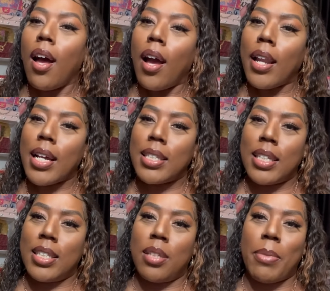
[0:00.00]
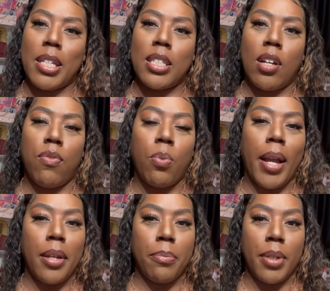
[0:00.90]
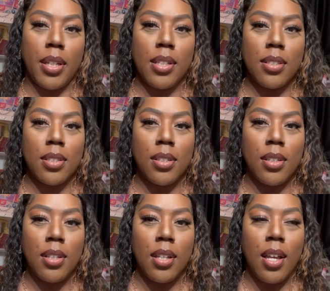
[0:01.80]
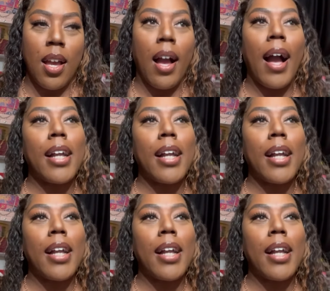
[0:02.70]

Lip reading: And I said to myself, wait a minute. I